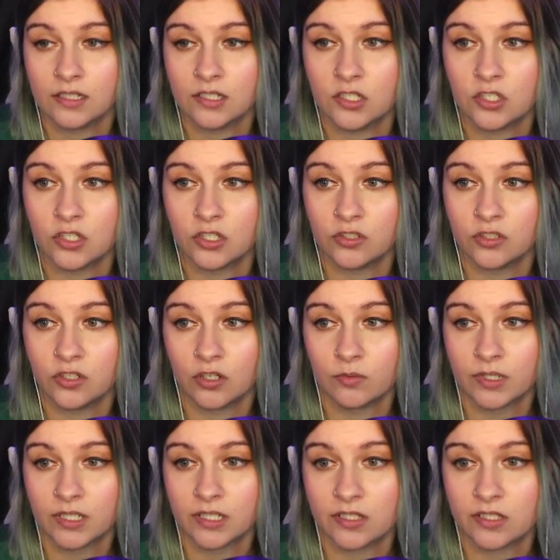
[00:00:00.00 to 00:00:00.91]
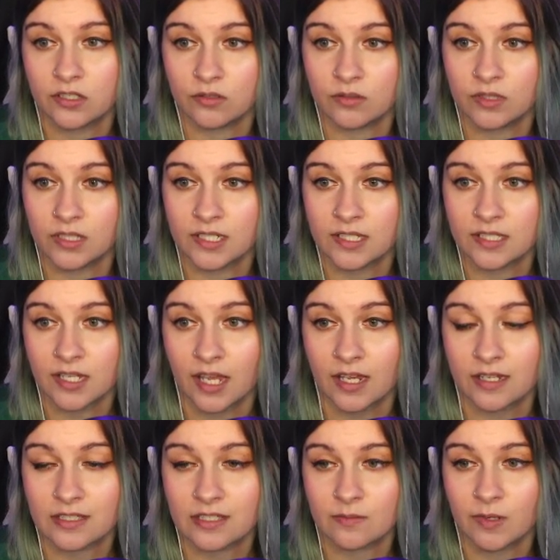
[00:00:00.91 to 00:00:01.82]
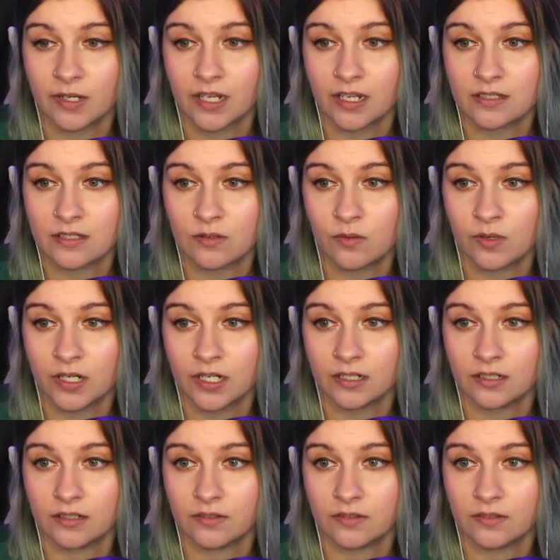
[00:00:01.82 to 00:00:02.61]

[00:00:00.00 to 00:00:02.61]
Do you know what could do this? Asks my escort.